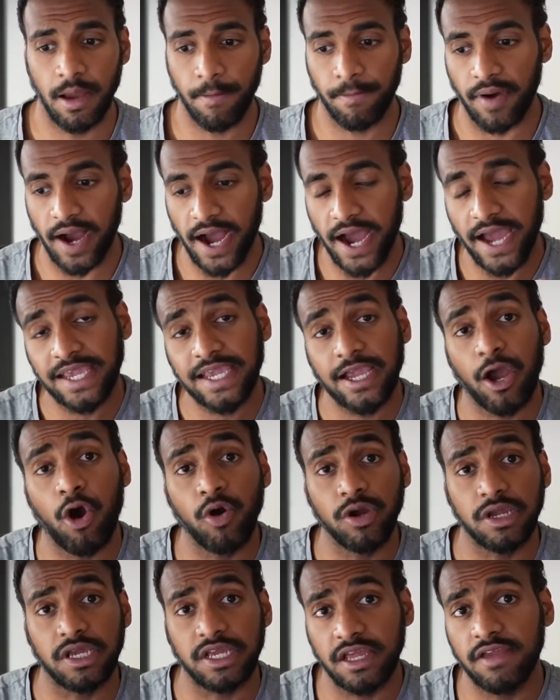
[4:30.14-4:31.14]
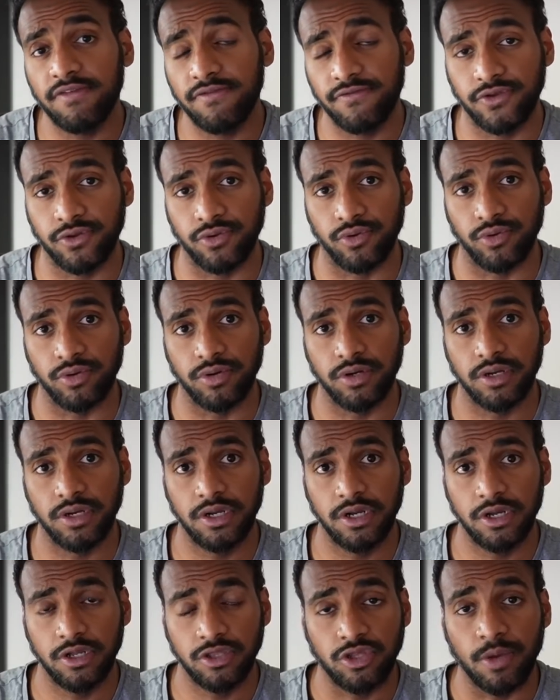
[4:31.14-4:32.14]
But I can't give you
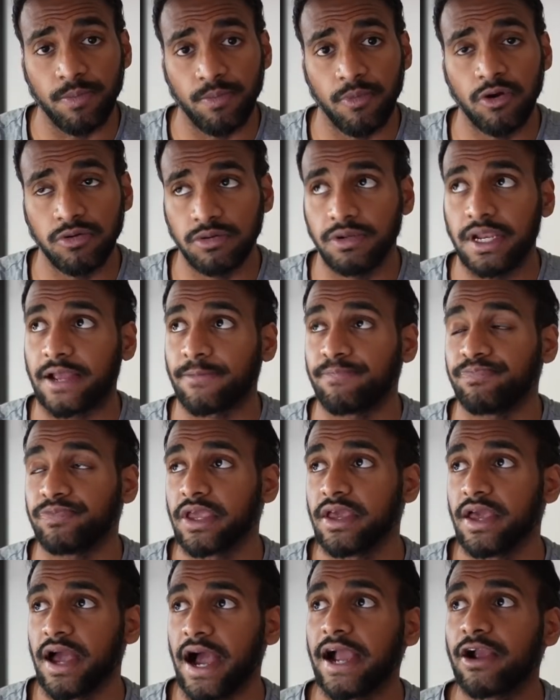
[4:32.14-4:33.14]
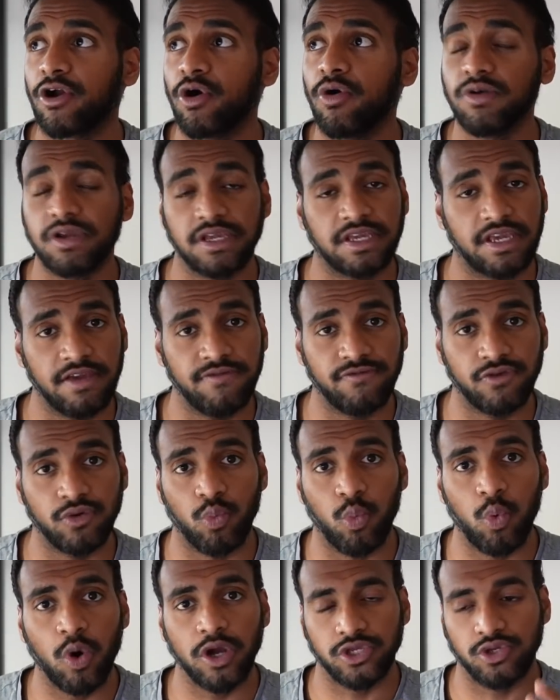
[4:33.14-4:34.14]
the mo like I can't give you
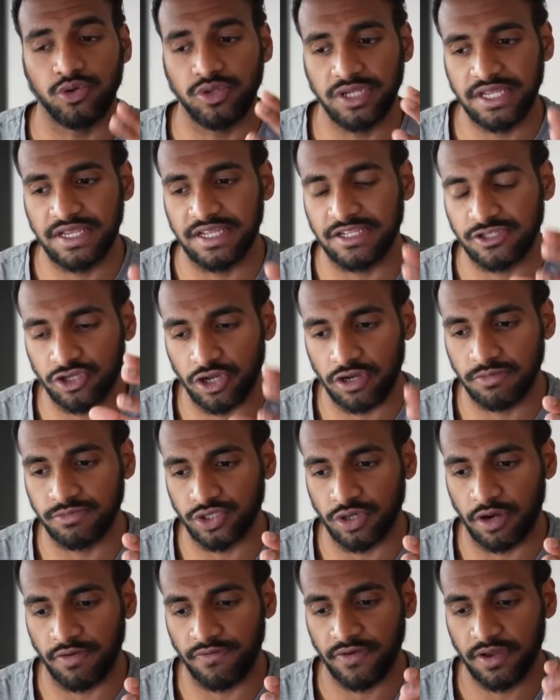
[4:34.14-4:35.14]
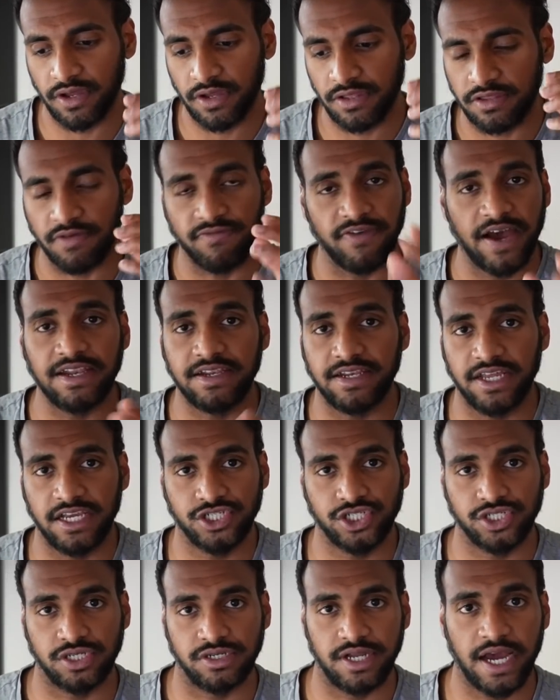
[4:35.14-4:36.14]
what you need in terms of the
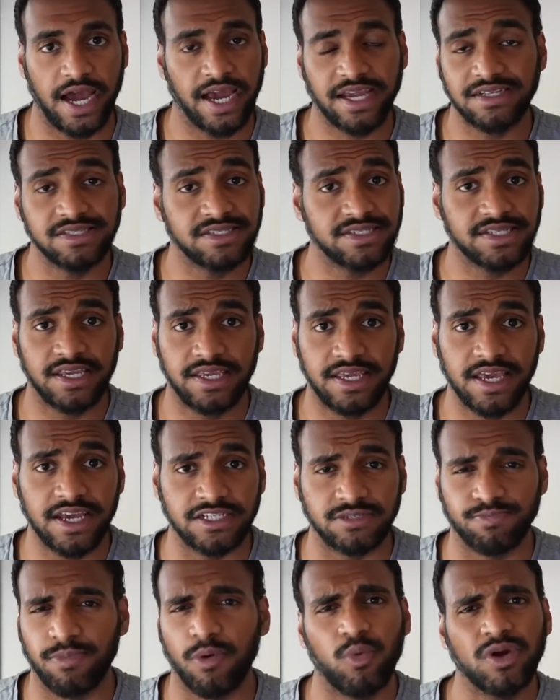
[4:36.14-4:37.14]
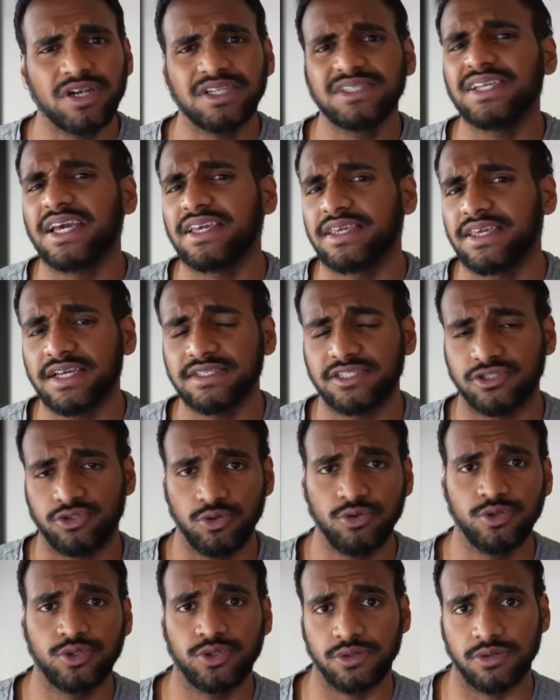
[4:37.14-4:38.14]
validation. I can say yes, but what does that yes
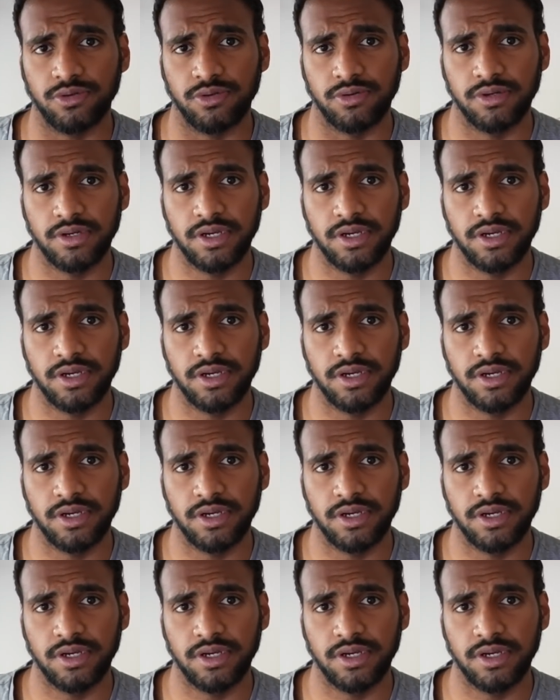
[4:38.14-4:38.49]
do to you?